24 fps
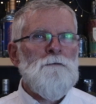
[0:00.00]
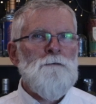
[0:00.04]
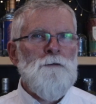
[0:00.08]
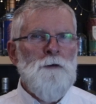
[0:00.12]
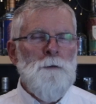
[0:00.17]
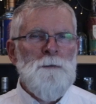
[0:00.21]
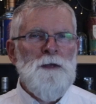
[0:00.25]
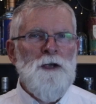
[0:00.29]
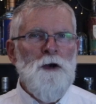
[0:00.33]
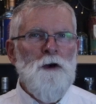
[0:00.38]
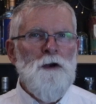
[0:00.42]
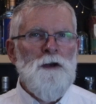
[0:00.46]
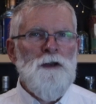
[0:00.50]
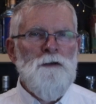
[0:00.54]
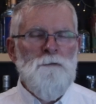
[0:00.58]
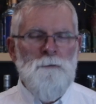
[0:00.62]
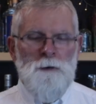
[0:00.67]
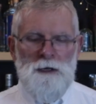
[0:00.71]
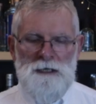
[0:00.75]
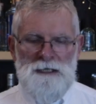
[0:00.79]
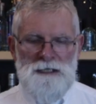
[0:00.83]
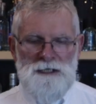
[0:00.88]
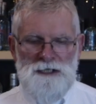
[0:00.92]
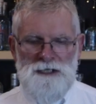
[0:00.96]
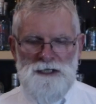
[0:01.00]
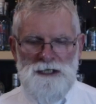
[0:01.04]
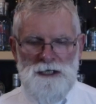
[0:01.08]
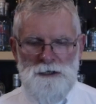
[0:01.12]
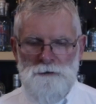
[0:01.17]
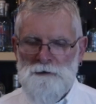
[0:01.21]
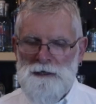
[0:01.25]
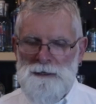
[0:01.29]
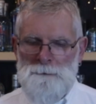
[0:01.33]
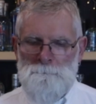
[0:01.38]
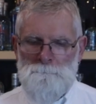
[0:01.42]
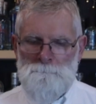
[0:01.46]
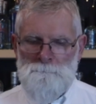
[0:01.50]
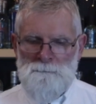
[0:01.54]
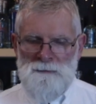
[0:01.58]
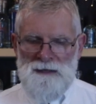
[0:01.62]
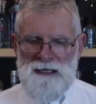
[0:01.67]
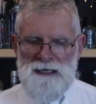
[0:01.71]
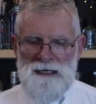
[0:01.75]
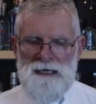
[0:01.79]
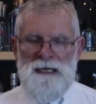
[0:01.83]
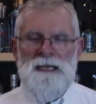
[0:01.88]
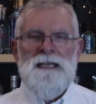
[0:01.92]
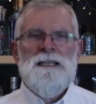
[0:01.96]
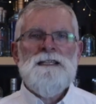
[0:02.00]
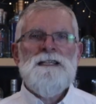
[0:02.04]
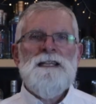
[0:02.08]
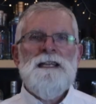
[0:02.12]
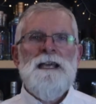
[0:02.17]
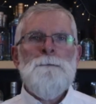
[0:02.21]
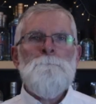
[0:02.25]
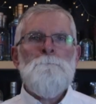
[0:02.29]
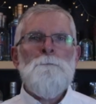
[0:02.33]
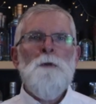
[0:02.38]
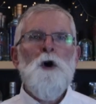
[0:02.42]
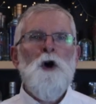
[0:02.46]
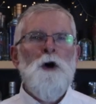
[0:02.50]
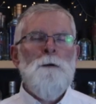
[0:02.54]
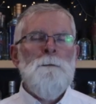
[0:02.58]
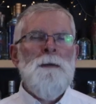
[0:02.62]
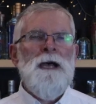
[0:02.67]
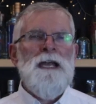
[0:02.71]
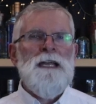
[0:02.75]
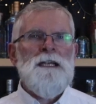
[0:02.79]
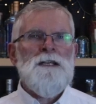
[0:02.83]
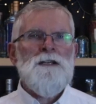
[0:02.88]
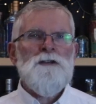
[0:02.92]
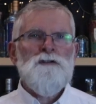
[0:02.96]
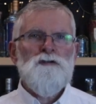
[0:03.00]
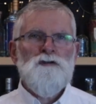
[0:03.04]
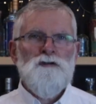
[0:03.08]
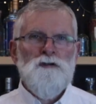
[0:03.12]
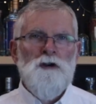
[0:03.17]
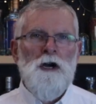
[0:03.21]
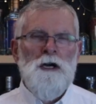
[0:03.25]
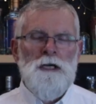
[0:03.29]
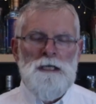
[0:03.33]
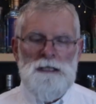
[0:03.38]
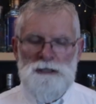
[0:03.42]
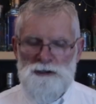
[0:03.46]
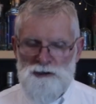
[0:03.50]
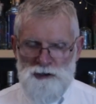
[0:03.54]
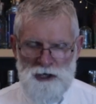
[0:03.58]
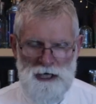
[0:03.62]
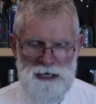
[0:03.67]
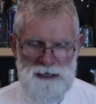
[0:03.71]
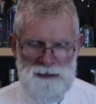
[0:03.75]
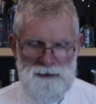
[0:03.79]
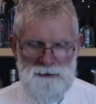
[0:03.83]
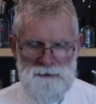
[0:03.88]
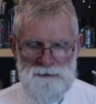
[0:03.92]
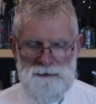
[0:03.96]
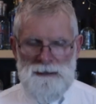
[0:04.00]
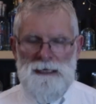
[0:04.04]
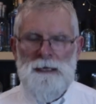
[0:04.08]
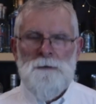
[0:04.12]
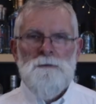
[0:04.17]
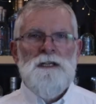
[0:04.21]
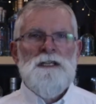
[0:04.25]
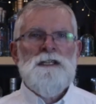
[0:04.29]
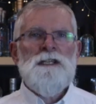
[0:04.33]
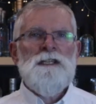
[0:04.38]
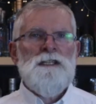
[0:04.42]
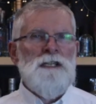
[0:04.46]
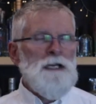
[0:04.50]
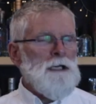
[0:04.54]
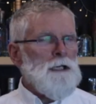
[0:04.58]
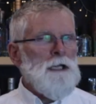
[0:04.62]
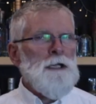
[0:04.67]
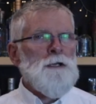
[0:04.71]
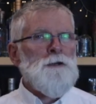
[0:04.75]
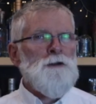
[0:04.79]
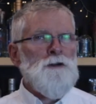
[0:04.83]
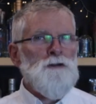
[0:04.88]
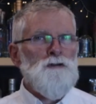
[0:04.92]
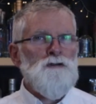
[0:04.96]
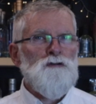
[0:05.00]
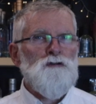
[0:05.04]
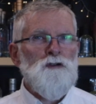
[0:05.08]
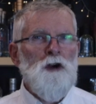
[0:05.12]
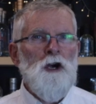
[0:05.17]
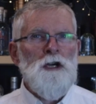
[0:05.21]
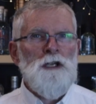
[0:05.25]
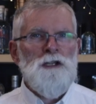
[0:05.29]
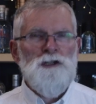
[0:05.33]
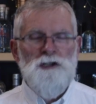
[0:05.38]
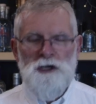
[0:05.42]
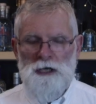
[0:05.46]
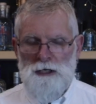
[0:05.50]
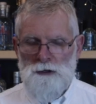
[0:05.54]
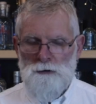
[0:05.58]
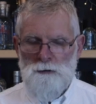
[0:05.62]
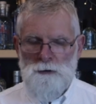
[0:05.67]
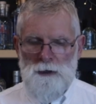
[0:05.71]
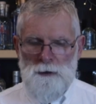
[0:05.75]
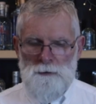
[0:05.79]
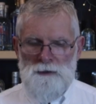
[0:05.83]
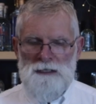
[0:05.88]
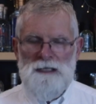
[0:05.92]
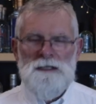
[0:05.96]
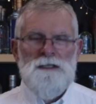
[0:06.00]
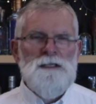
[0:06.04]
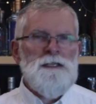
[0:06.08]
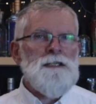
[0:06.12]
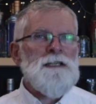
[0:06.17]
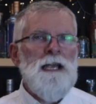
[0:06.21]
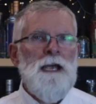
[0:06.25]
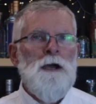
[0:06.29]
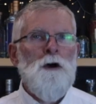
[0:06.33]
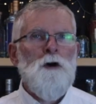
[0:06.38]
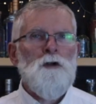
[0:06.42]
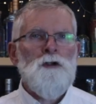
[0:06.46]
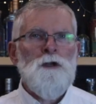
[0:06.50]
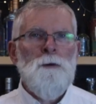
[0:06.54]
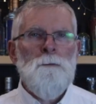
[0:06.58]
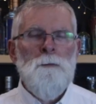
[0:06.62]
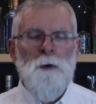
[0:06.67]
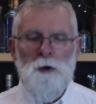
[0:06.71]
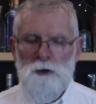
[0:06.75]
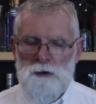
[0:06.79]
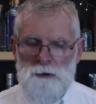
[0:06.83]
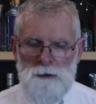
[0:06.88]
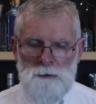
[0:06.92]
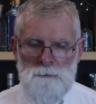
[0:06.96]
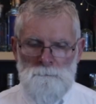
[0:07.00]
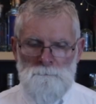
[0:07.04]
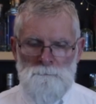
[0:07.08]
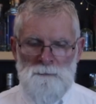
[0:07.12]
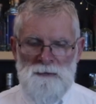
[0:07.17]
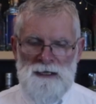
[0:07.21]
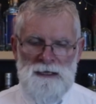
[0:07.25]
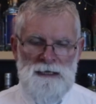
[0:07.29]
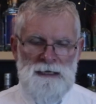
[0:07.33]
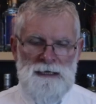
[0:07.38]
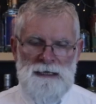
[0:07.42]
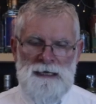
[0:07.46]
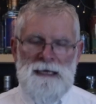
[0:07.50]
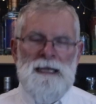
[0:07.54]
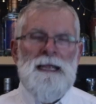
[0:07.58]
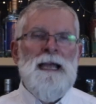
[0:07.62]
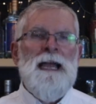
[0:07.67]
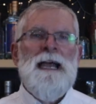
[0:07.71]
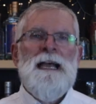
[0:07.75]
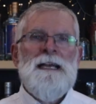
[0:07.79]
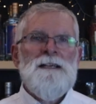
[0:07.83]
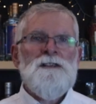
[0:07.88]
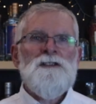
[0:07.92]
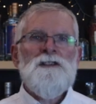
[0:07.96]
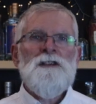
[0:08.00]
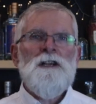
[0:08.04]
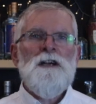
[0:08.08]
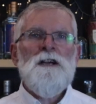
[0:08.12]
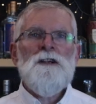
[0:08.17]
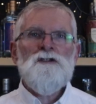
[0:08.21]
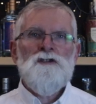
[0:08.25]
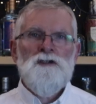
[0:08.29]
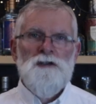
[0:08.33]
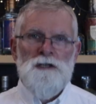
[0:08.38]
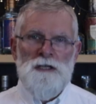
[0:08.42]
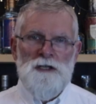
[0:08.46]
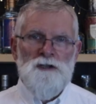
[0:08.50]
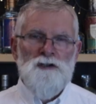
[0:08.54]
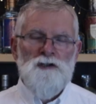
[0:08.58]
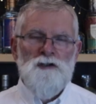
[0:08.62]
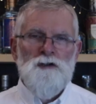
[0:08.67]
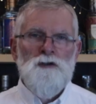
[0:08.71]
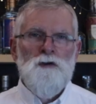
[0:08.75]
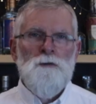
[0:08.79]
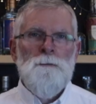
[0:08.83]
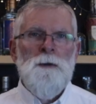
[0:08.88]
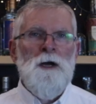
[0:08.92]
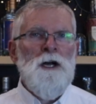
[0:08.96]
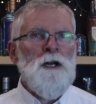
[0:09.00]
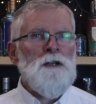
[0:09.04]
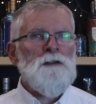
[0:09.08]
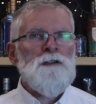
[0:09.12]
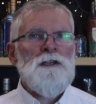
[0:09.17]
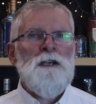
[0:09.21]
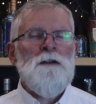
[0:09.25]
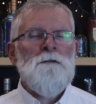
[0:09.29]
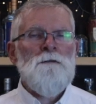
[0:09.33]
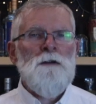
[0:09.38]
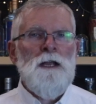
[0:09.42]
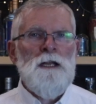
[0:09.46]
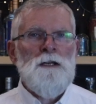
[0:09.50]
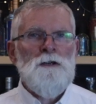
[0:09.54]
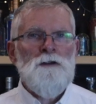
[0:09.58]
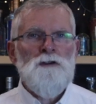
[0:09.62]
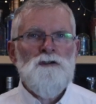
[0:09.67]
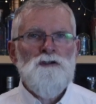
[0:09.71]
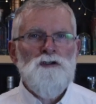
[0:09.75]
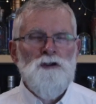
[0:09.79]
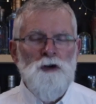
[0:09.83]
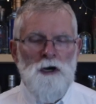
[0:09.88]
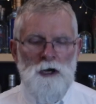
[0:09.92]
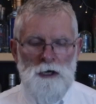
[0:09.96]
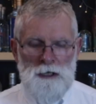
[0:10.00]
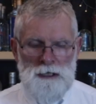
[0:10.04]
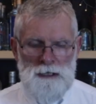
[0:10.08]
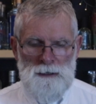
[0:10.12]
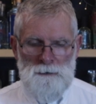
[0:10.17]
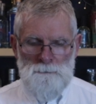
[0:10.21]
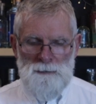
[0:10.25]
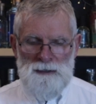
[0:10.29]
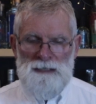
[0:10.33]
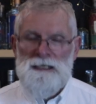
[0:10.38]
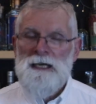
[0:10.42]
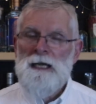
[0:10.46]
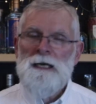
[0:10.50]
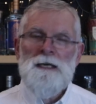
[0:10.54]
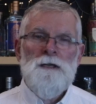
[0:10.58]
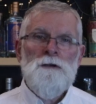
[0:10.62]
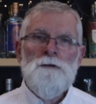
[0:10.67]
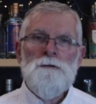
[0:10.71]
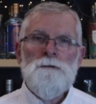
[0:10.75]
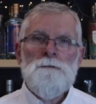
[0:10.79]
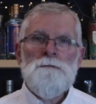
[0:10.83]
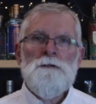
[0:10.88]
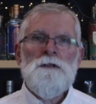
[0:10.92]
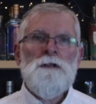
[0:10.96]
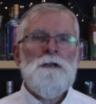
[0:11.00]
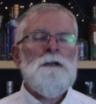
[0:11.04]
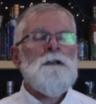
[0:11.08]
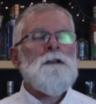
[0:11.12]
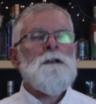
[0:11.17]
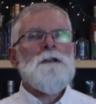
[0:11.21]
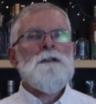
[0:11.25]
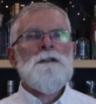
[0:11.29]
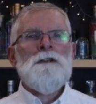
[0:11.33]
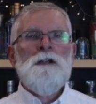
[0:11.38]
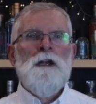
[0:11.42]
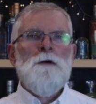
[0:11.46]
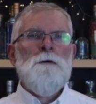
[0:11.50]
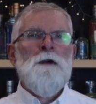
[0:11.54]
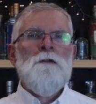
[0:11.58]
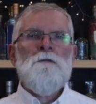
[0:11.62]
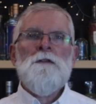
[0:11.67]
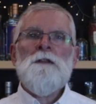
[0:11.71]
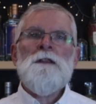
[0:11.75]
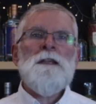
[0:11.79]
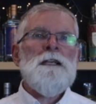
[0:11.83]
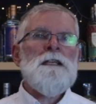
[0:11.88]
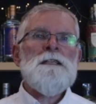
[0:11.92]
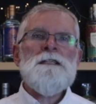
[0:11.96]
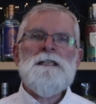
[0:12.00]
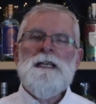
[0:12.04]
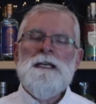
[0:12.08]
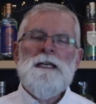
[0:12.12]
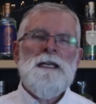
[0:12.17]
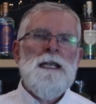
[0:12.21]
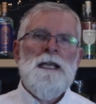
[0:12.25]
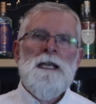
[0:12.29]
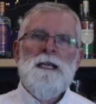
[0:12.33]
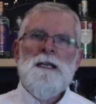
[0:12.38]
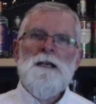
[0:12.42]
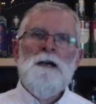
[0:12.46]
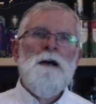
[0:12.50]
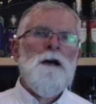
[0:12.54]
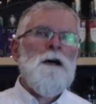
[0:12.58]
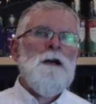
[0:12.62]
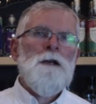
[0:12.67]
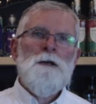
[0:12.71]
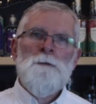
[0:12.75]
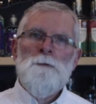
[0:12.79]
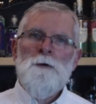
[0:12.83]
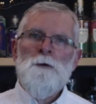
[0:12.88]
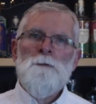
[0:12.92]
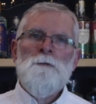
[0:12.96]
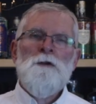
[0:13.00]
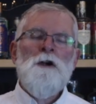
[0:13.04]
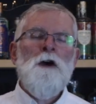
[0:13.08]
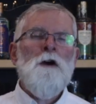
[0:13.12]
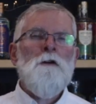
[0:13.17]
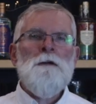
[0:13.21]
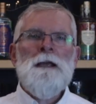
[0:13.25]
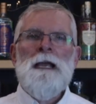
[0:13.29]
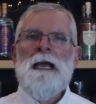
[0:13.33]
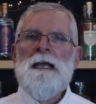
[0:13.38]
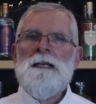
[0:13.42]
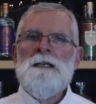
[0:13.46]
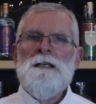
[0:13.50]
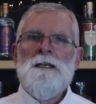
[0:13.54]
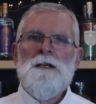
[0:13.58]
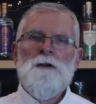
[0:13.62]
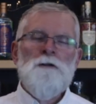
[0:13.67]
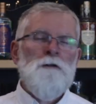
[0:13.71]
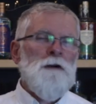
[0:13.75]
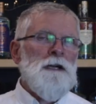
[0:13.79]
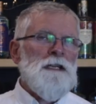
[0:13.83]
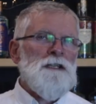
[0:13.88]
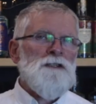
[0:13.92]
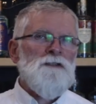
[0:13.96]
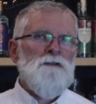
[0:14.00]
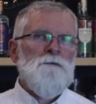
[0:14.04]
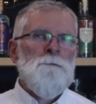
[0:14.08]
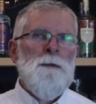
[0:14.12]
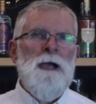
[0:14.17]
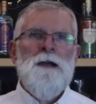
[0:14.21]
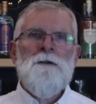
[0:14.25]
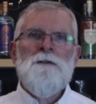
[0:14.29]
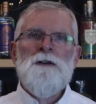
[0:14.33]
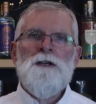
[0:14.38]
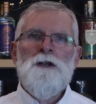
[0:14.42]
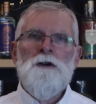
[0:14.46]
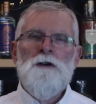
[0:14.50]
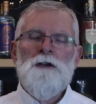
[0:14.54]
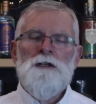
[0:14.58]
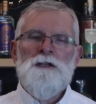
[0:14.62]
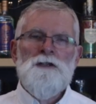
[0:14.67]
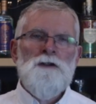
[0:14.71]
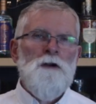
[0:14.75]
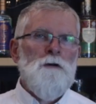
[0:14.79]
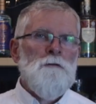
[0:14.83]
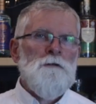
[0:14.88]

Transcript: from the Isle of Wight distillery is their Mermaid Dry Gin. Now, this is a London Dry Gin, although it doesn't say it on the bottle. It has a traditional basket of London Dry botanicals, so everything's in here, cardamom, coriander, grains of paradise,